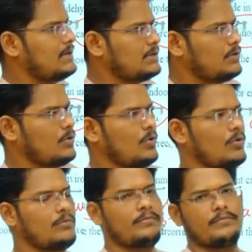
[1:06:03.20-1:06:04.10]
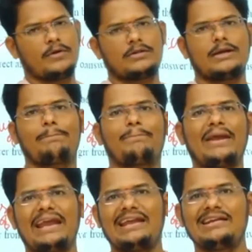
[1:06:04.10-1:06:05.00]
the home, the
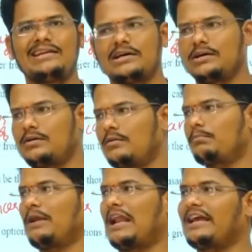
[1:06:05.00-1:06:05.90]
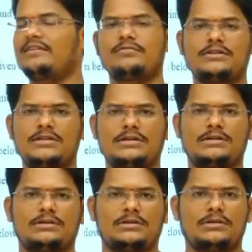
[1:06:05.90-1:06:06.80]
paint, plywood,
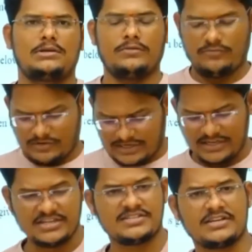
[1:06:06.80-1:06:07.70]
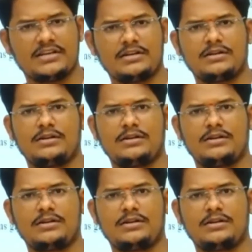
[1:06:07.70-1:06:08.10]
furniture,